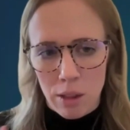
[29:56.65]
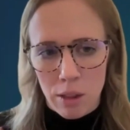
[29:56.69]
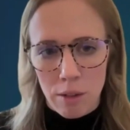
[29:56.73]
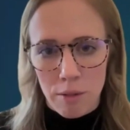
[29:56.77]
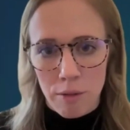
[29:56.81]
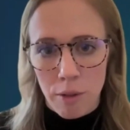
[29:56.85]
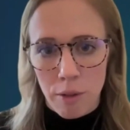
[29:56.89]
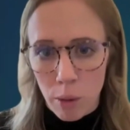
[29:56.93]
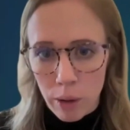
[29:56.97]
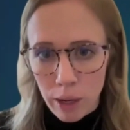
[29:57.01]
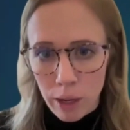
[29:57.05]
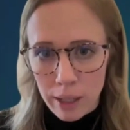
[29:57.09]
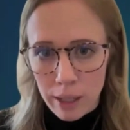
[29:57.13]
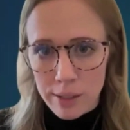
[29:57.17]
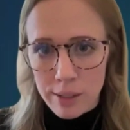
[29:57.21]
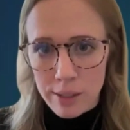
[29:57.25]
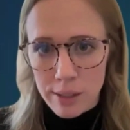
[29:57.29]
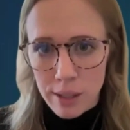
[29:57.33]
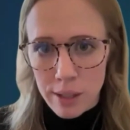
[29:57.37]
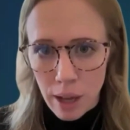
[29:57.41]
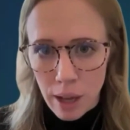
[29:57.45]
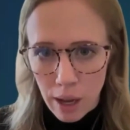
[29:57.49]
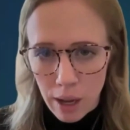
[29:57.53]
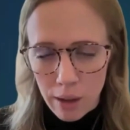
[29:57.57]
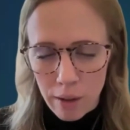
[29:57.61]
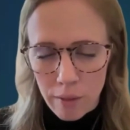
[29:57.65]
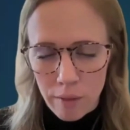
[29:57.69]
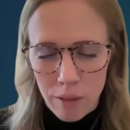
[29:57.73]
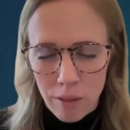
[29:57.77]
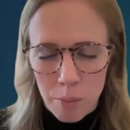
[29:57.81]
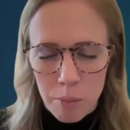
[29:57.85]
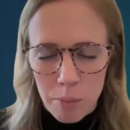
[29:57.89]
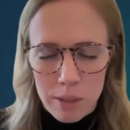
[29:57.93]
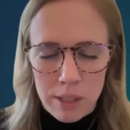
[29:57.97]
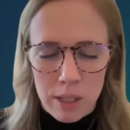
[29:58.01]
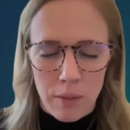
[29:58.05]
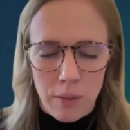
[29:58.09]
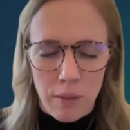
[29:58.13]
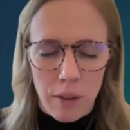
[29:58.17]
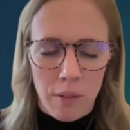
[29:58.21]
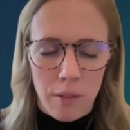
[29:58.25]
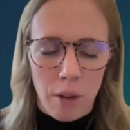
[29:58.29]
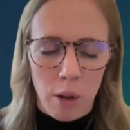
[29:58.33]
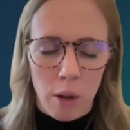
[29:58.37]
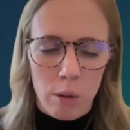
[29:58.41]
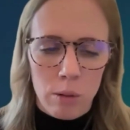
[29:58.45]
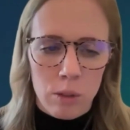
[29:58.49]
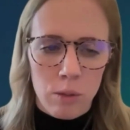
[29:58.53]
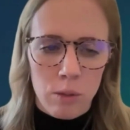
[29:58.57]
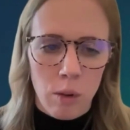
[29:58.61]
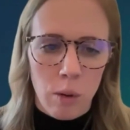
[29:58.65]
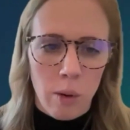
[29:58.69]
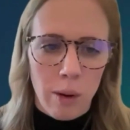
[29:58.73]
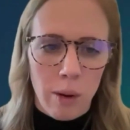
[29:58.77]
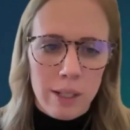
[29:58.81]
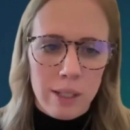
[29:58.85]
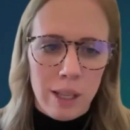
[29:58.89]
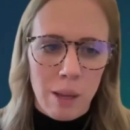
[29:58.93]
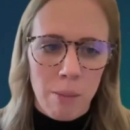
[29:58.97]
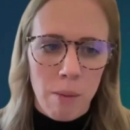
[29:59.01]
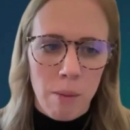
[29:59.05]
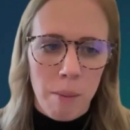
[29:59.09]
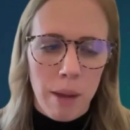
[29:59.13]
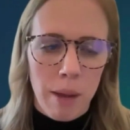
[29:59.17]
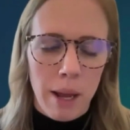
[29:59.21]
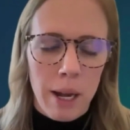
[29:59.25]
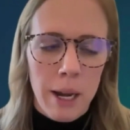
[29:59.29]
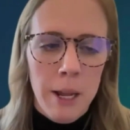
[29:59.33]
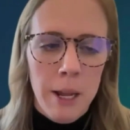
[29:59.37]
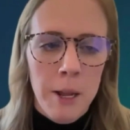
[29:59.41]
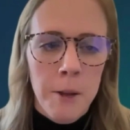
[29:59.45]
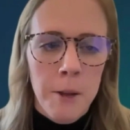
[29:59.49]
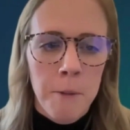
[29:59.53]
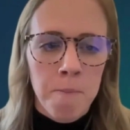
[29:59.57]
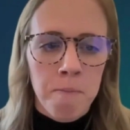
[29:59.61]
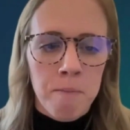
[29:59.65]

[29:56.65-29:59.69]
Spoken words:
the focus of the Pacific Coast Food Waste Commitment.